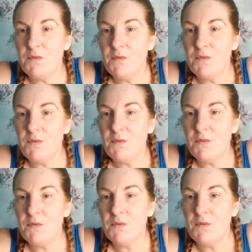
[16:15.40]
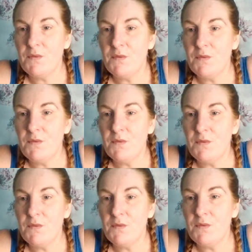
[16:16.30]
female with him that
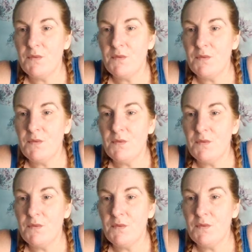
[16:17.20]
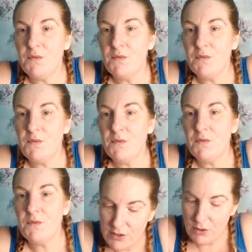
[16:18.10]
feels like either your
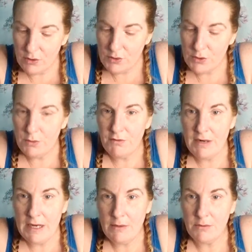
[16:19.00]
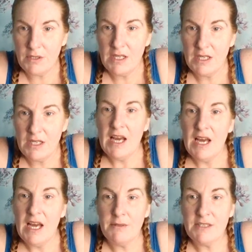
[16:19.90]
aunt or a great
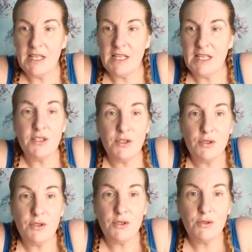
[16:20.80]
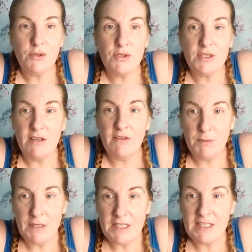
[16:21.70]
aunt energy is also
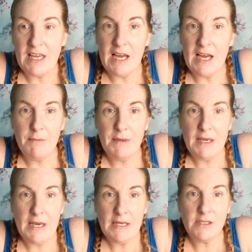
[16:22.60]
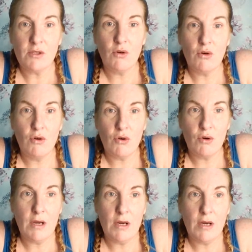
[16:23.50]
around. And I was asking, do you
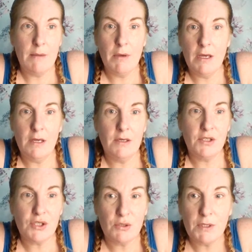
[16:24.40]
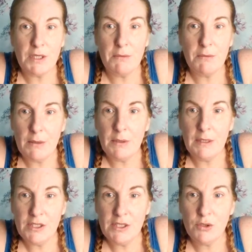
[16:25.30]
yourself please get IBS
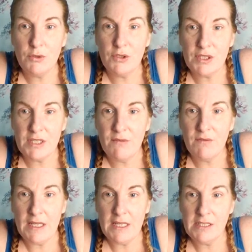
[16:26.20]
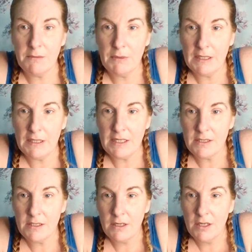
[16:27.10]
or a stomach and
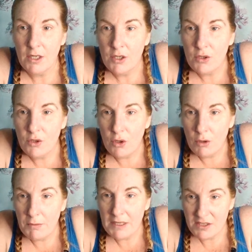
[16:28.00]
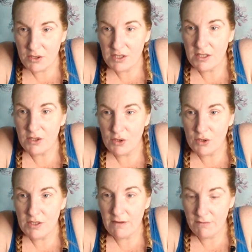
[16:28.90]
bowel issue yourself, Casey, please?